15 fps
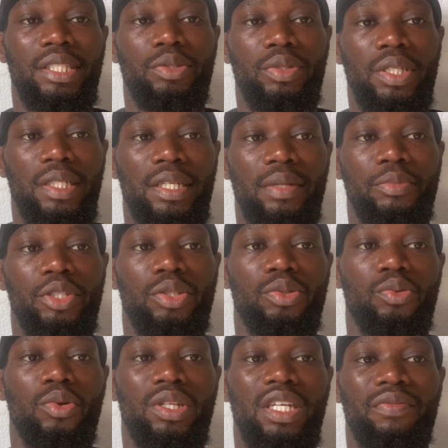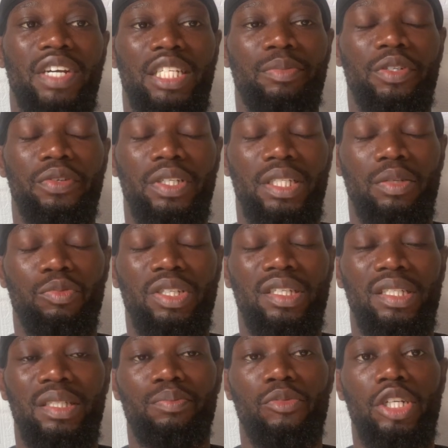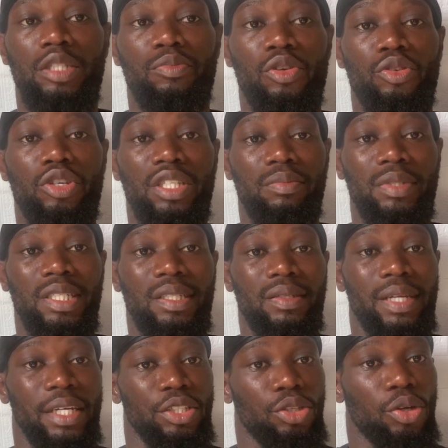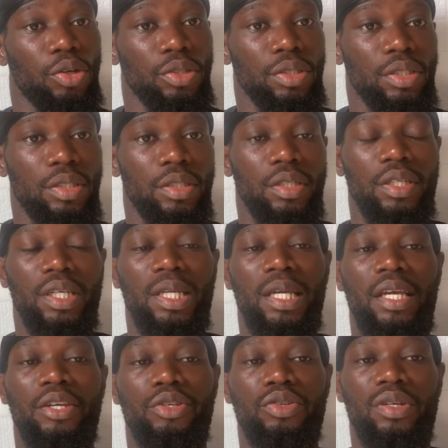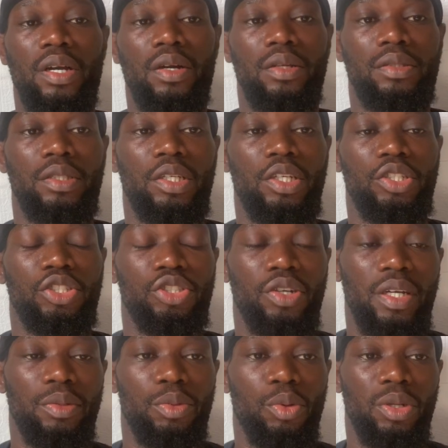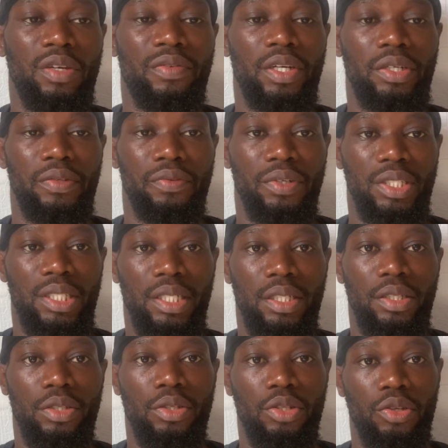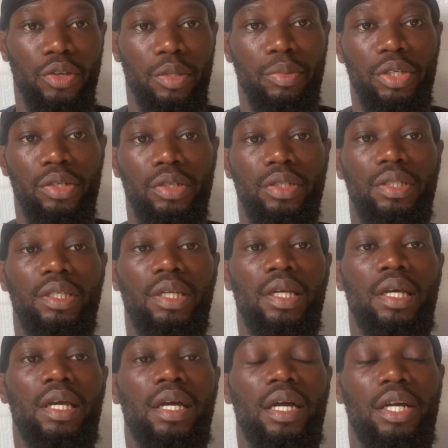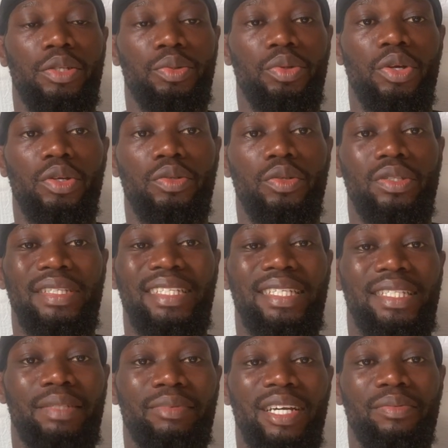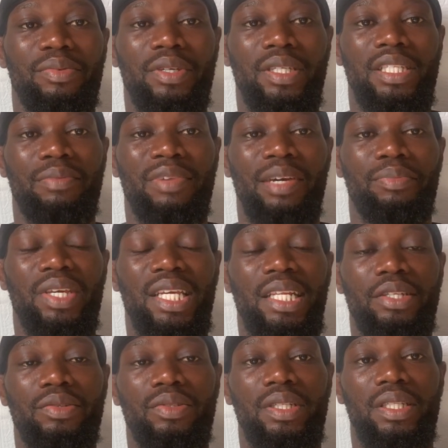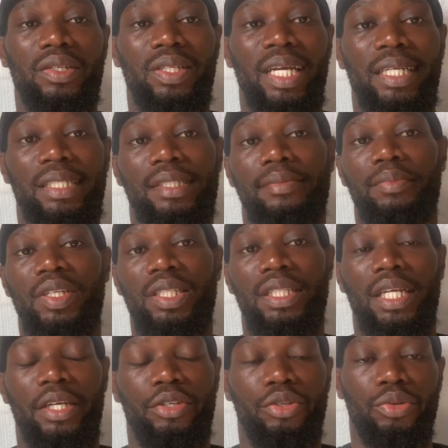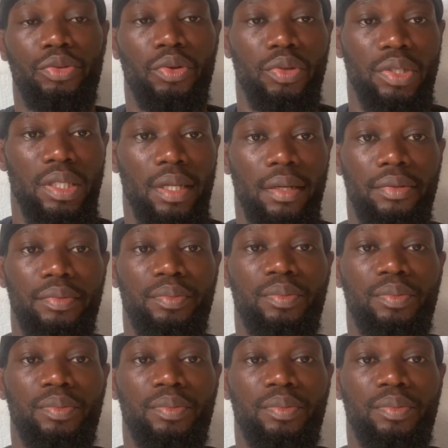with it. That means whatever is being written, which is much more going to be detailed than yours, you can join with whatever you've written to it, because as we all know, there might be a little detail that it missed that you wrote down.